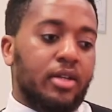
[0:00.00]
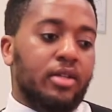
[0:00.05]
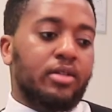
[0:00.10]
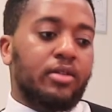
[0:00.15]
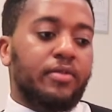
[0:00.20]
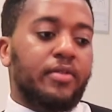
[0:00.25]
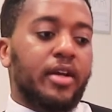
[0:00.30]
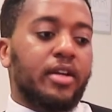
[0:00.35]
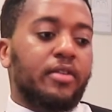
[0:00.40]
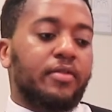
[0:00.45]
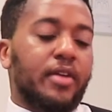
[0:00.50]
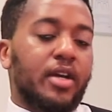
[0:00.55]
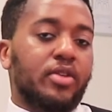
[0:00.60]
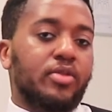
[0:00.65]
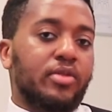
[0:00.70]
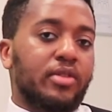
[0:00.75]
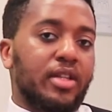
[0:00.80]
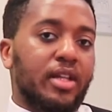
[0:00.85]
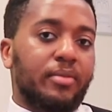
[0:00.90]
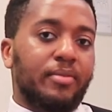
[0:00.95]
To find a
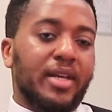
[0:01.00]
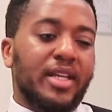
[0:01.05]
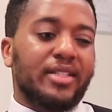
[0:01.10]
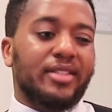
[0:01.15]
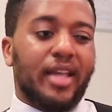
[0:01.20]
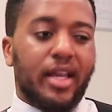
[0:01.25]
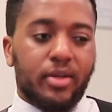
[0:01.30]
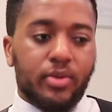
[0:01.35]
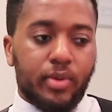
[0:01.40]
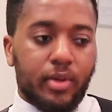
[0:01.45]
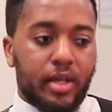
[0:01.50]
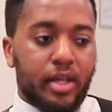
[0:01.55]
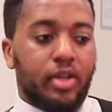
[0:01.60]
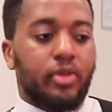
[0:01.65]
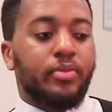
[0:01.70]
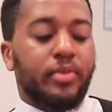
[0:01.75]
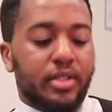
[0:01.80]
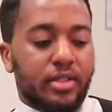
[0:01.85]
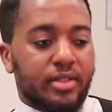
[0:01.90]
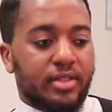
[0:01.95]
factory that makes actual
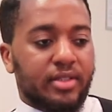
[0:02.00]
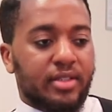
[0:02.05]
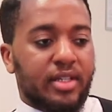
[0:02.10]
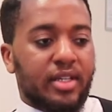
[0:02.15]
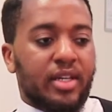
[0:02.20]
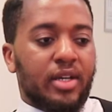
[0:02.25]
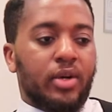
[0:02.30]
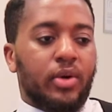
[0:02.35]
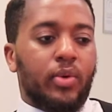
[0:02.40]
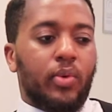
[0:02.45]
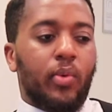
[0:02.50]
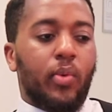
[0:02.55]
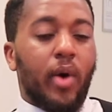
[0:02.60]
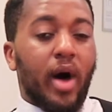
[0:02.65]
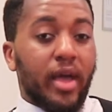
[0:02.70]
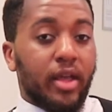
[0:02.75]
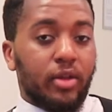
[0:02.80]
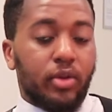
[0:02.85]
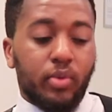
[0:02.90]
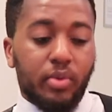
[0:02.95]
helmets
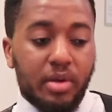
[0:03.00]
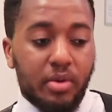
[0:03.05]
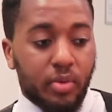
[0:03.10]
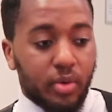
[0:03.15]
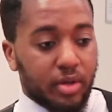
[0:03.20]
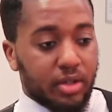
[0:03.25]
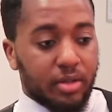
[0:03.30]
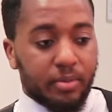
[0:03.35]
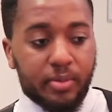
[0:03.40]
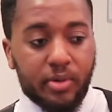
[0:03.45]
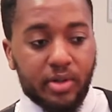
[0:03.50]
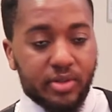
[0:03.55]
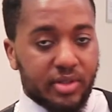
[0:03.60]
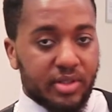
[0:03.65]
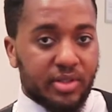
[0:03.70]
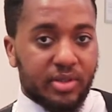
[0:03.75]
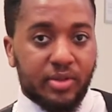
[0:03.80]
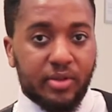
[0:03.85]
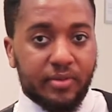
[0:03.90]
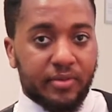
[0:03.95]
while we were in the
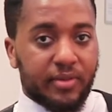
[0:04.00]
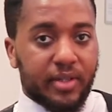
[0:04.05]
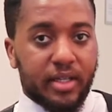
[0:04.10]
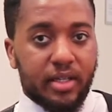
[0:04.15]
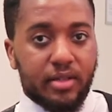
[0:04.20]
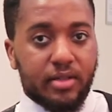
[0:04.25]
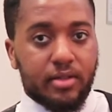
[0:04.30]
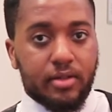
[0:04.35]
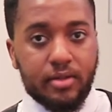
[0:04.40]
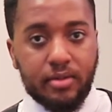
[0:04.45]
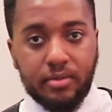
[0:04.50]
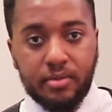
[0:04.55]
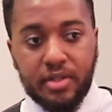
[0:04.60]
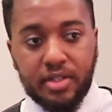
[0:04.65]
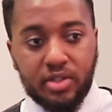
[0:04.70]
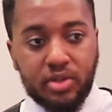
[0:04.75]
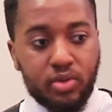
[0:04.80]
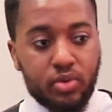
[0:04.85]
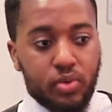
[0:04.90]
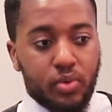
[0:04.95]
process of like
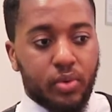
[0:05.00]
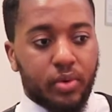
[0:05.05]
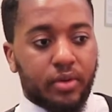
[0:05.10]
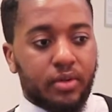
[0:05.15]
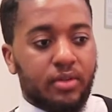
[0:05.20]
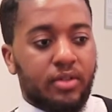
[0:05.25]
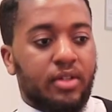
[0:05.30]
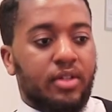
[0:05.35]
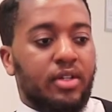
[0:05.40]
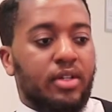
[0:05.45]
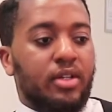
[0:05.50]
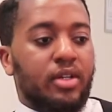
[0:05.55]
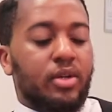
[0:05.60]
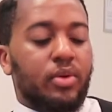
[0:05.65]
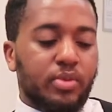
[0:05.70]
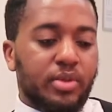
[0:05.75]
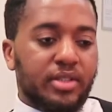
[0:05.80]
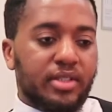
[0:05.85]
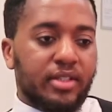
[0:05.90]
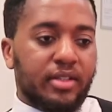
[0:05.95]
this tour
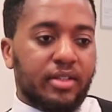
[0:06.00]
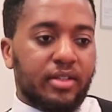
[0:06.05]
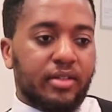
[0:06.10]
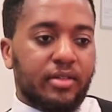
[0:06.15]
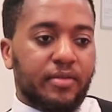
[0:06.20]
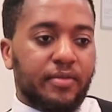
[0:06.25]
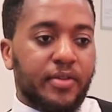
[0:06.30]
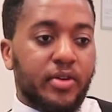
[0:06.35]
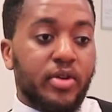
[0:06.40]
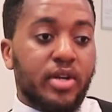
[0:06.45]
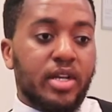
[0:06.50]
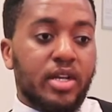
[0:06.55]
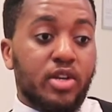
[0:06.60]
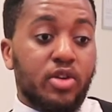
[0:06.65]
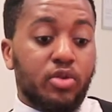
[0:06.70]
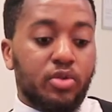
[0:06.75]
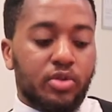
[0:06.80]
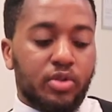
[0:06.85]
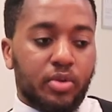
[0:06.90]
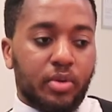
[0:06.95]
was a very
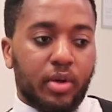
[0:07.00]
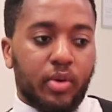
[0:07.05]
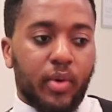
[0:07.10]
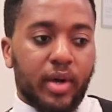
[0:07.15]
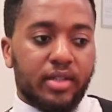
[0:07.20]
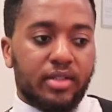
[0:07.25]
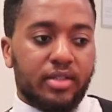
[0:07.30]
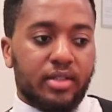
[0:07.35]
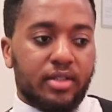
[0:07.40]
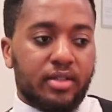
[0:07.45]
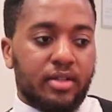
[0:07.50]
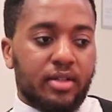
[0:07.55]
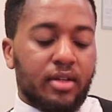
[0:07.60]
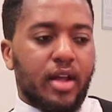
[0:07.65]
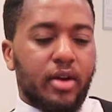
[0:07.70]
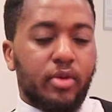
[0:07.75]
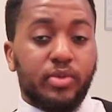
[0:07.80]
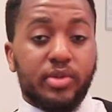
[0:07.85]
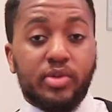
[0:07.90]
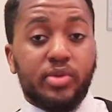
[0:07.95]
huge request.
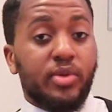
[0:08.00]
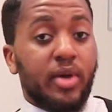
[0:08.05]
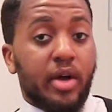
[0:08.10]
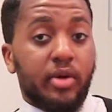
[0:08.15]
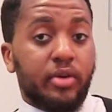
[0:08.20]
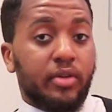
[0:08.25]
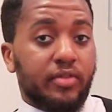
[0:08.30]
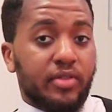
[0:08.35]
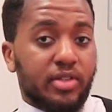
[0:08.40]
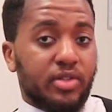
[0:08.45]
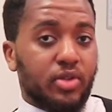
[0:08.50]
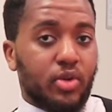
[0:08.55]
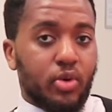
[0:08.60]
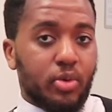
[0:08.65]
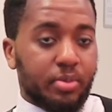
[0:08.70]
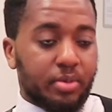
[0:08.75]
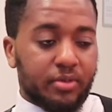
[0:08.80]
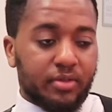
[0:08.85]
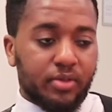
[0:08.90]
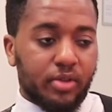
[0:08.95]
And it was also out of the
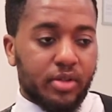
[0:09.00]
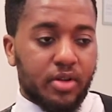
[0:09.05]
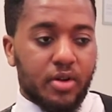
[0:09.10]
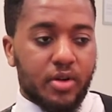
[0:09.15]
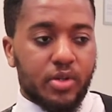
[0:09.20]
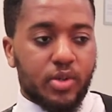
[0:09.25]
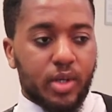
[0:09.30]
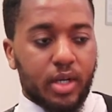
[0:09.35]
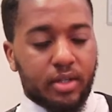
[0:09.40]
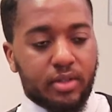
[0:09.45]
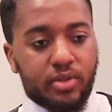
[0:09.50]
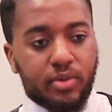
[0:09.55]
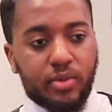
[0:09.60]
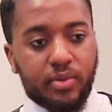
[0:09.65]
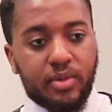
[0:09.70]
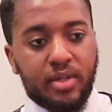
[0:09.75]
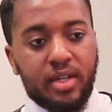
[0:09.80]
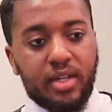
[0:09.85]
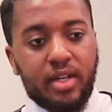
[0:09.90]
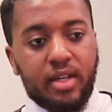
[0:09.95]
scope of our contract.
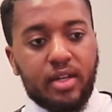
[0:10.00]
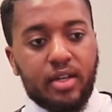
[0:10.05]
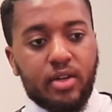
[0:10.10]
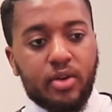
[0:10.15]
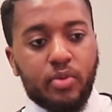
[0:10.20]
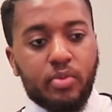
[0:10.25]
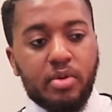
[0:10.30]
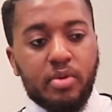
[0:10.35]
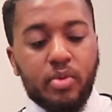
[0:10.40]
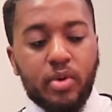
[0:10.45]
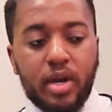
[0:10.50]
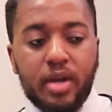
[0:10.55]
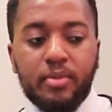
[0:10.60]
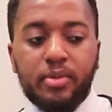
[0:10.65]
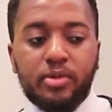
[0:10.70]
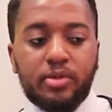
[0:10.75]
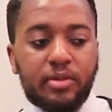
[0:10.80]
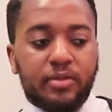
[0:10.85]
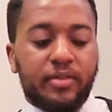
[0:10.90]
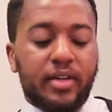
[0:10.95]
So, we were
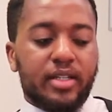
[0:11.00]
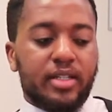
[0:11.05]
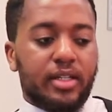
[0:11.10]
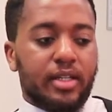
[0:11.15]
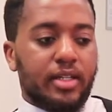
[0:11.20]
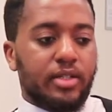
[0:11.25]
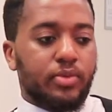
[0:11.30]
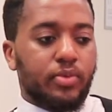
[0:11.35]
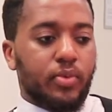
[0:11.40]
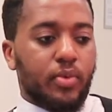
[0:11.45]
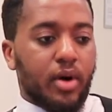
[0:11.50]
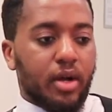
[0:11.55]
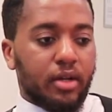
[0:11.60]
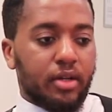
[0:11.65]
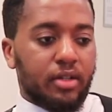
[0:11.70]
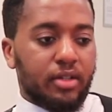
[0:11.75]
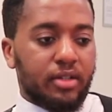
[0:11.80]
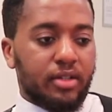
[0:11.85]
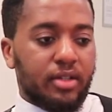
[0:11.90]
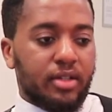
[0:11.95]
able to find at least
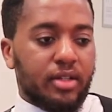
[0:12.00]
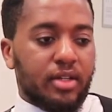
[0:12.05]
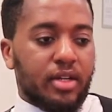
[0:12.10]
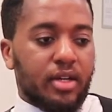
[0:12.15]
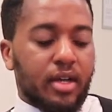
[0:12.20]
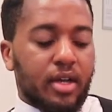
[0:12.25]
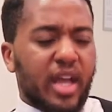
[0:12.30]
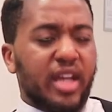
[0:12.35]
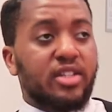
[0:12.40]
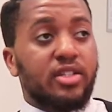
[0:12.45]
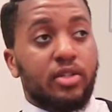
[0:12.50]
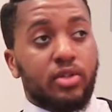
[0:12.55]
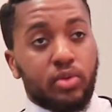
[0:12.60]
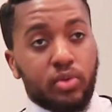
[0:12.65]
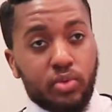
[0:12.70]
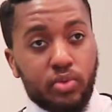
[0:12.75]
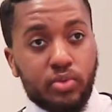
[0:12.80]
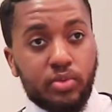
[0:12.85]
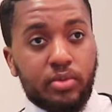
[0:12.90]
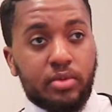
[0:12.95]

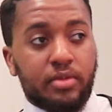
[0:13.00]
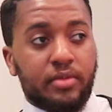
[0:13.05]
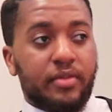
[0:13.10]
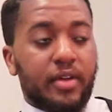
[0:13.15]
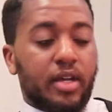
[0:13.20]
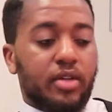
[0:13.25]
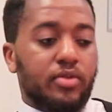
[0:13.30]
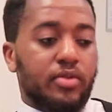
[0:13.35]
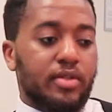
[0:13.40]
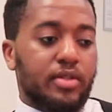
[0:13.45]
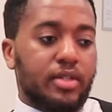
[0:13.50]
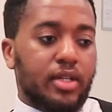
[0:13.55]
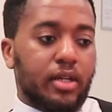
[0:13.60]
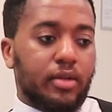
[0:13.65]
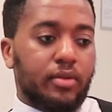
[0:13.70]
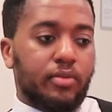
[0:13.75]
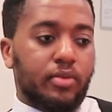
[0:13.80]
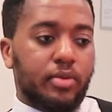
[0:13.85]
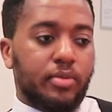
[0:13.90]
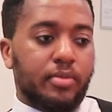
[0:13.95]
2 factories
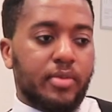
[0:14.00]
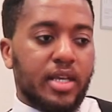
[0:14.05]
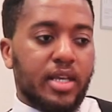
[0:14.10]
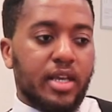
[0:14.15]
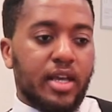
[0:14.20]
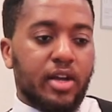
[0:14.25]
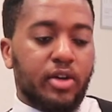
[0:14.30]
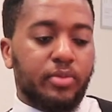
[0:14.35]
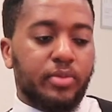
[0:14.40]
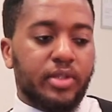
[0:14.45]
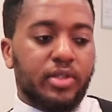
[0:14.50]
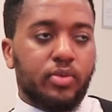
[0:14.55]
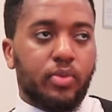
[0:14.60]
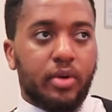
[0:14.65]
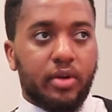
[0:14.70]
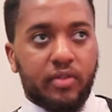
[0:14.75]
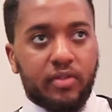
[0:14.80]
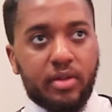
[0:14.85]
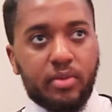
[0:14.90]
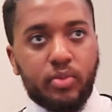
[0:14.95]
that were making helmets.
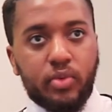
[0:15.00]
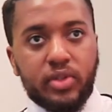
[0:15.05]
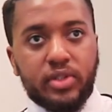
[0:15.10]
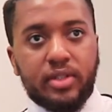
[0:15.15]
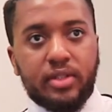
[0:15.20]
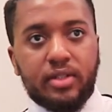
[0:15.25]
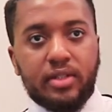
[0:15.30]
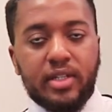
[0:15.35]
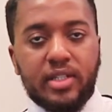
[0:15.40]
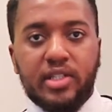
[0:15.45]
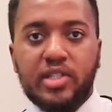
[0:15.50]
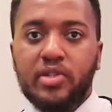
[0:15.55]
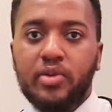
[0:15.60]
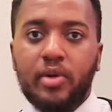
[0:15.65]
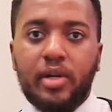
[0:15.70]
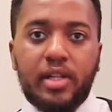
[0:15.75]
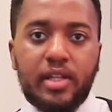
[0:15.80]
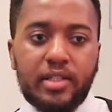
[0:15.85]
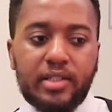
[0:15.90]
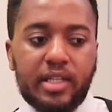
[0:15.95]
One of them wasn't
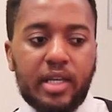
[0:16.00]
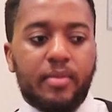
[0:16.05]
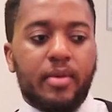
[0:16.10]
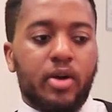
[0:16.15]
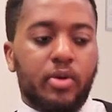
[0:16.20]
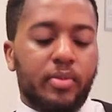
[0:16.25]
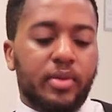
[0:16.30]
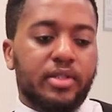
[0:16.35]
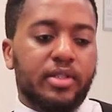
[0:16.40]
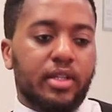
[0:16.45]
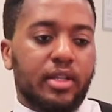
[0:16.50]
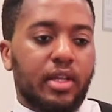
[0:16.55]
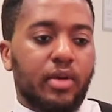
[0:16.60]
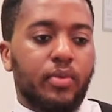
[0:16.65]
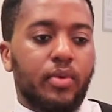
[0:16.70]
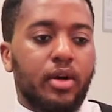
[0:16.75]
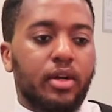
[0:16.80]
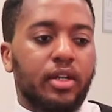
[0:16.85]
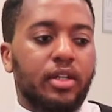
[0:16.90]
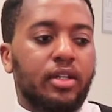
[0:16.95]
necessarily the same helmets that they
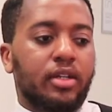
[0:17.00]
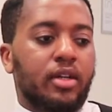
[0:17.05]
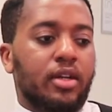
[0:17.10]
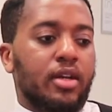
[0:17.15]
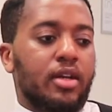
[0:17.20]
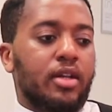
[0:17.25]
wanted.